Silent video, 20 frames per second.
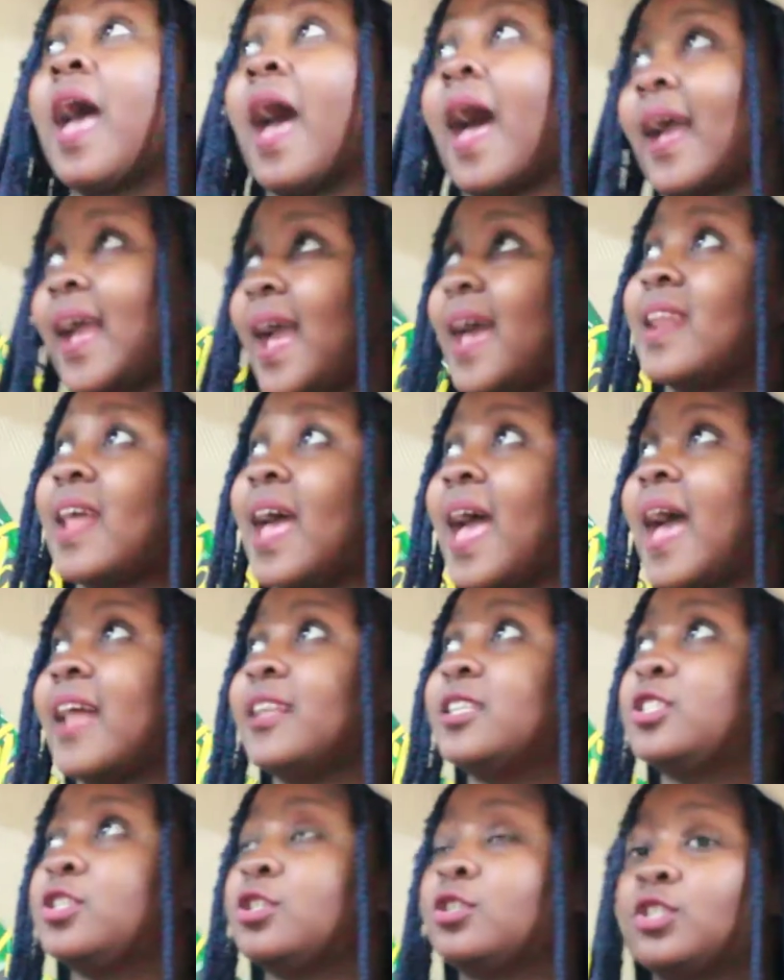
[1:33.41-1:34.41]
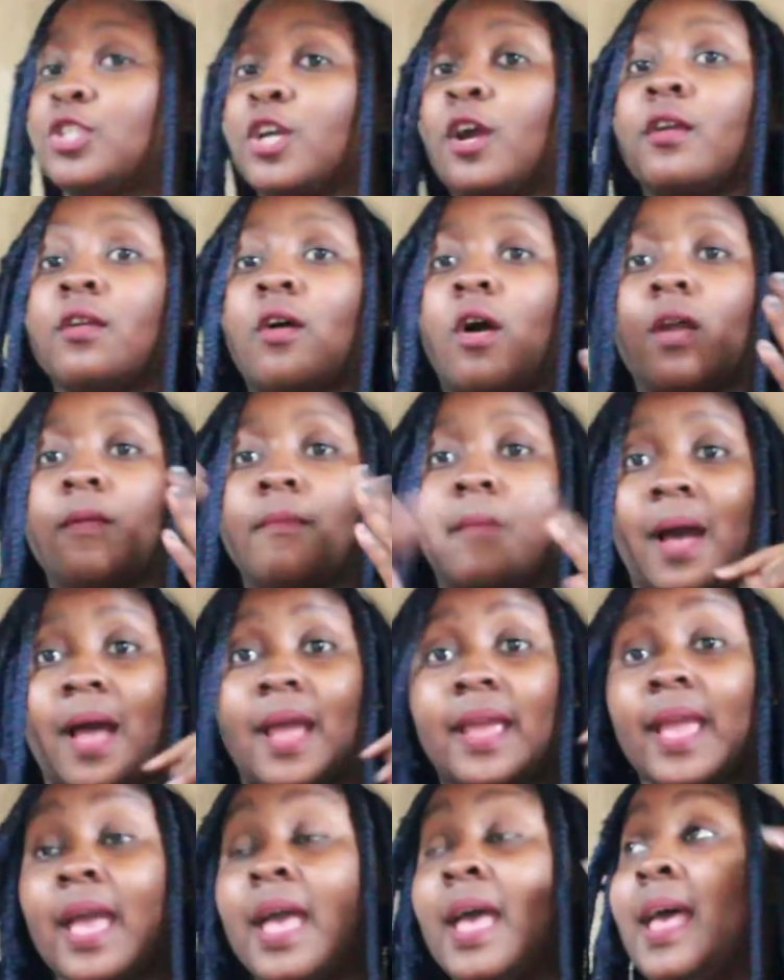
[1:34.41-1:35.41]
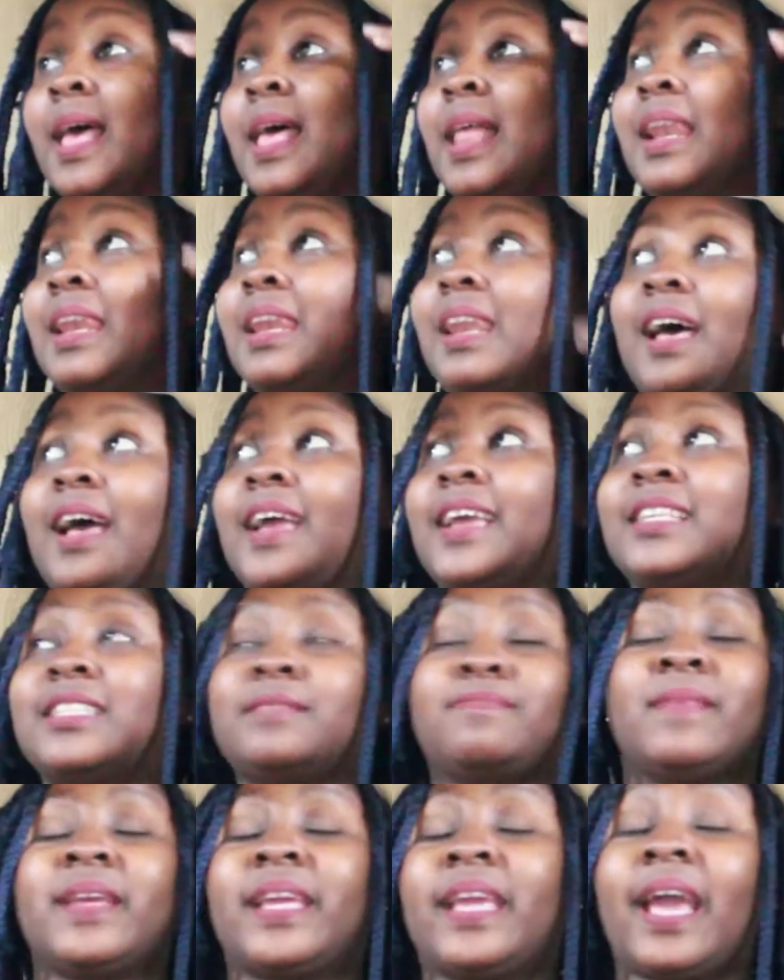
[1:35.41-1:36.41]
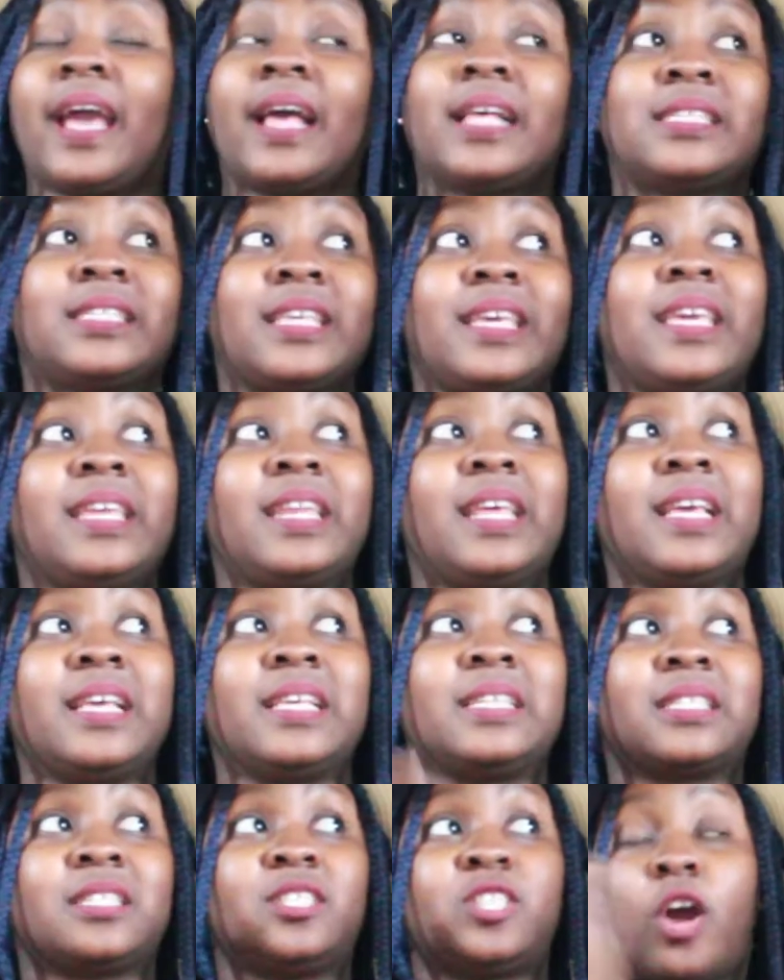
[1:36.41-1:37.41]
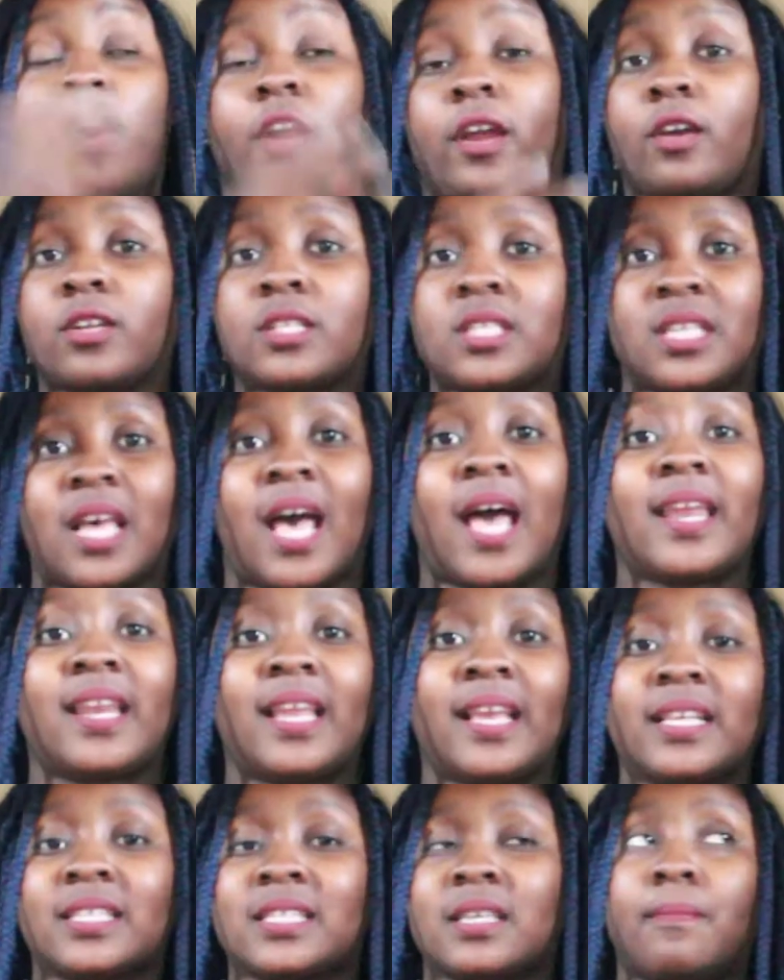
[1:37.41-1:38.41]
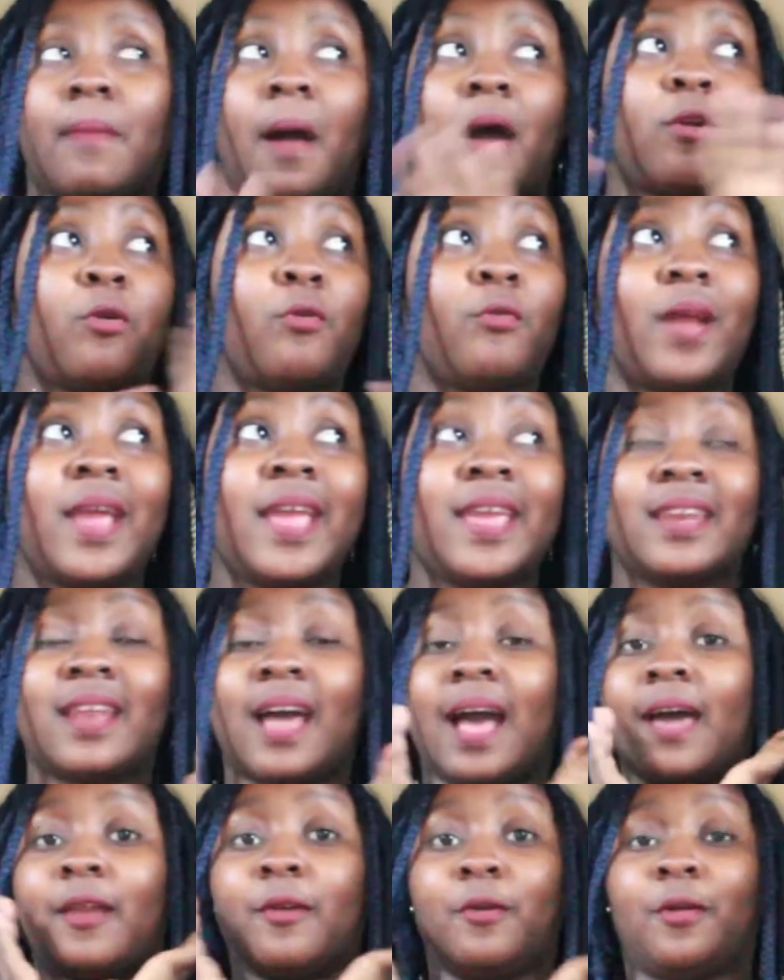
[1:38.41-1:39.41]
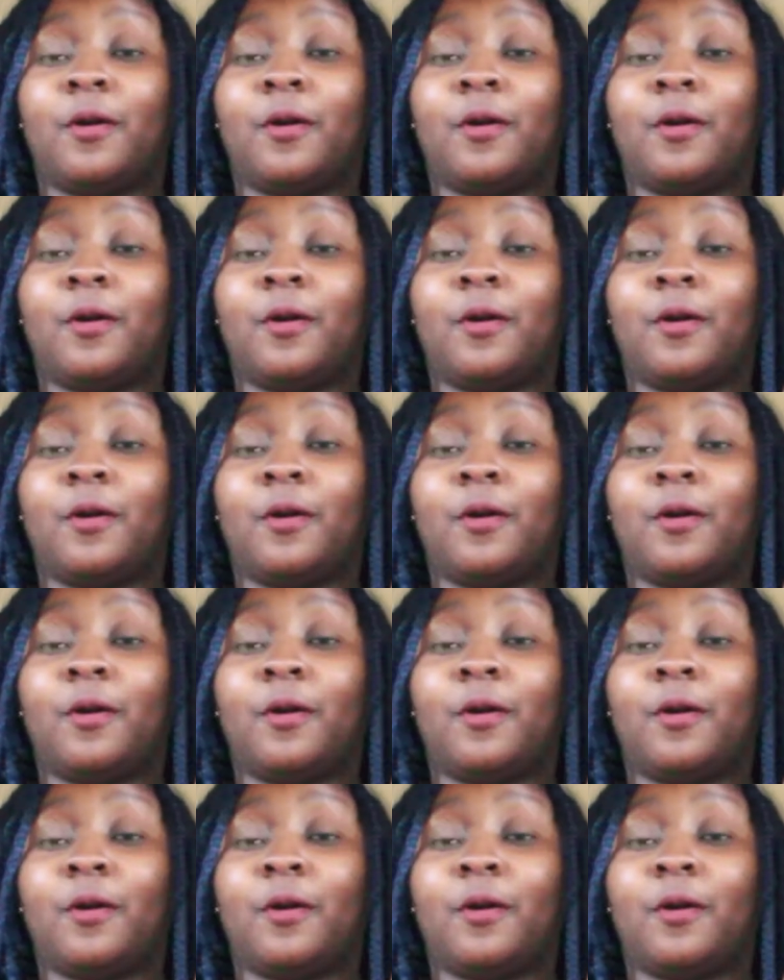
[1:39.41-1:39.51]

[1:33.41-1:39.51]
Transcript: I kind of had to turn on my light because it is dark outside, like it's about to rain, I don't